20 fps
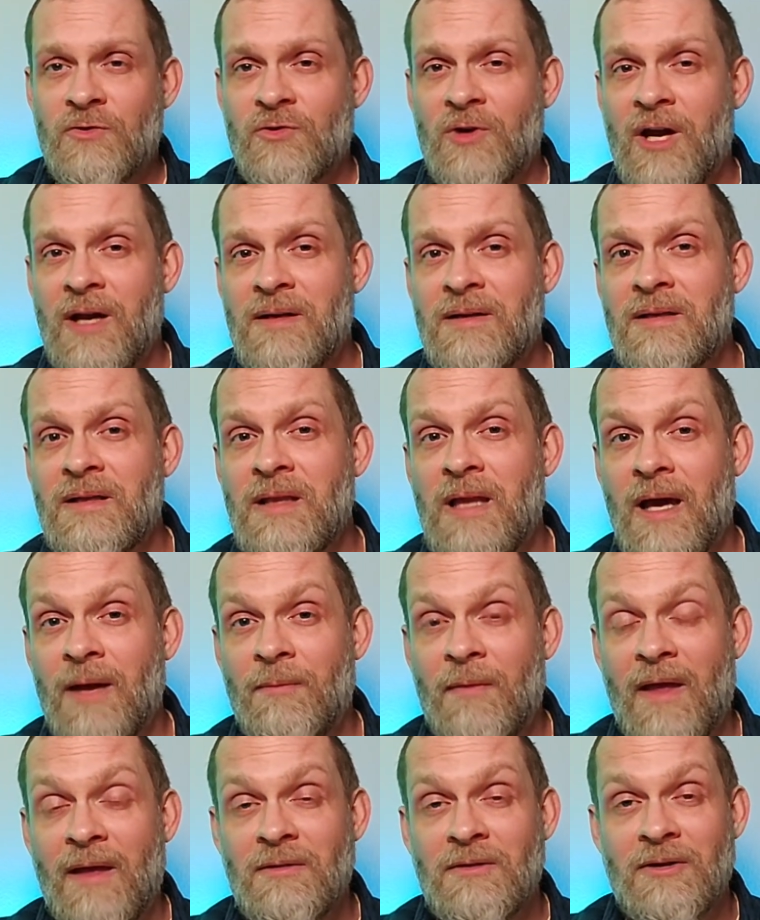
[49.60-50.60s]
trying to
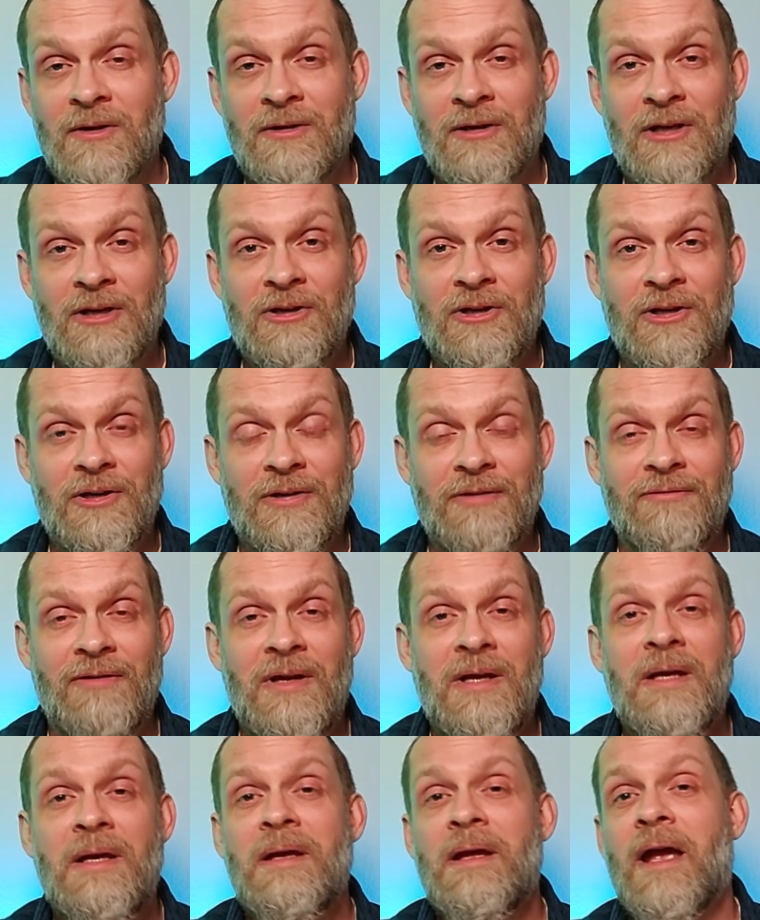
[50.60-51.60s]
climb that learning curve,
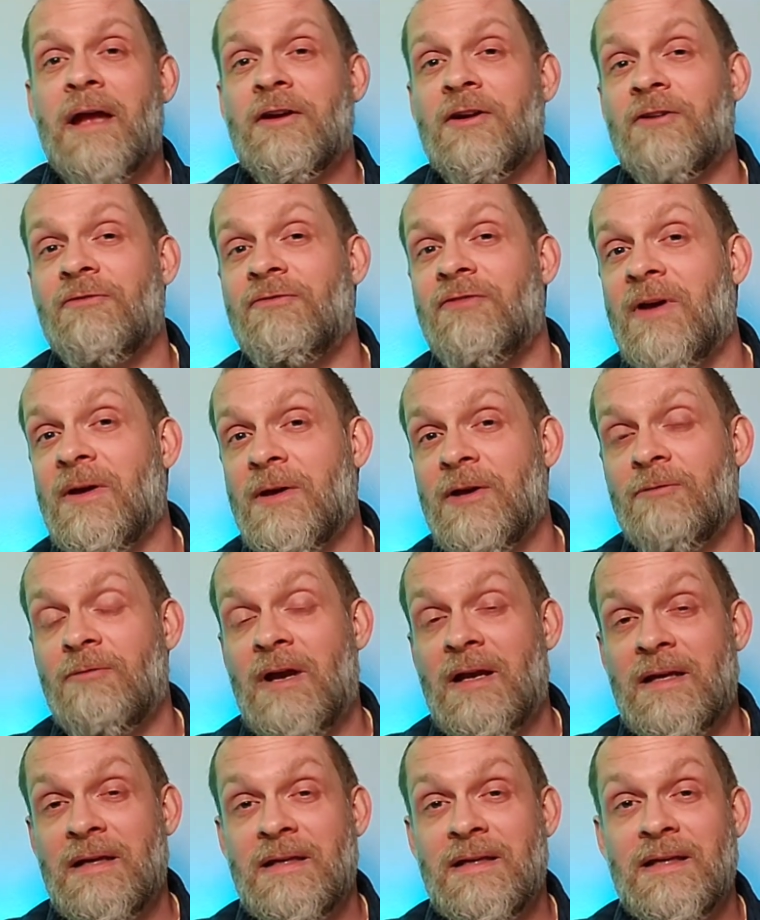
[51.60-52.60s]
and are very
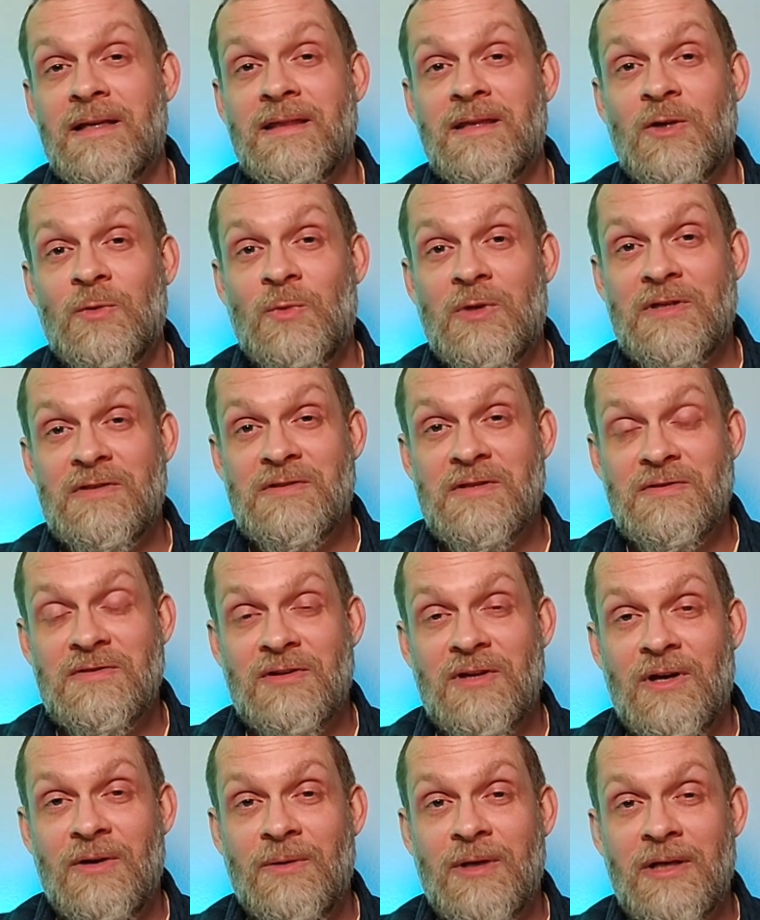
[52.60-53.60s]
ready to get their business
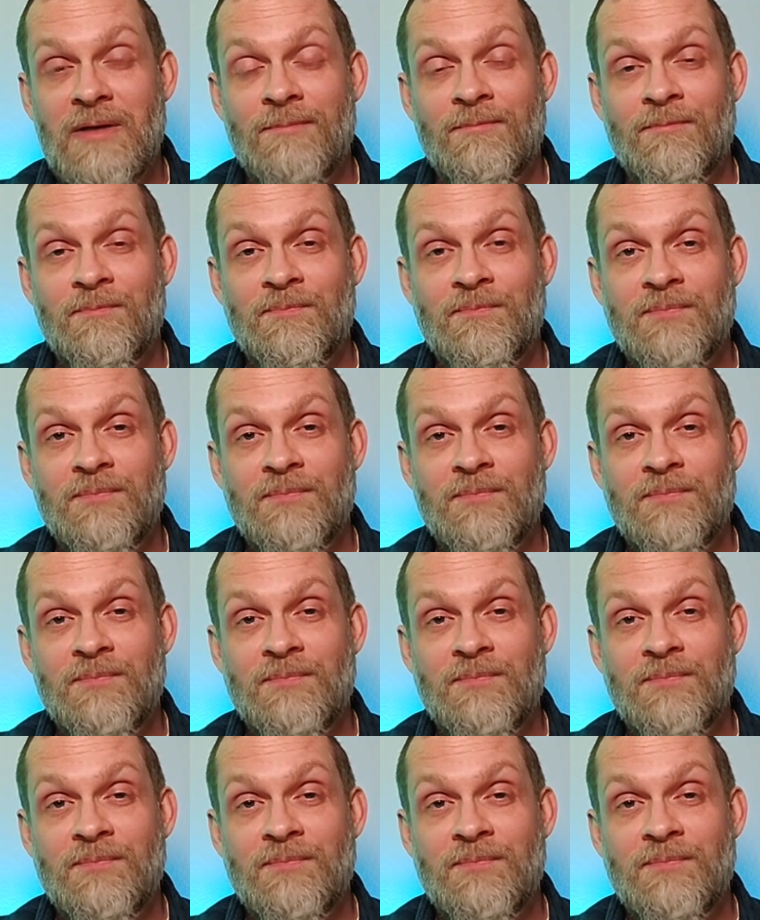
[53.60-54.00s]
going.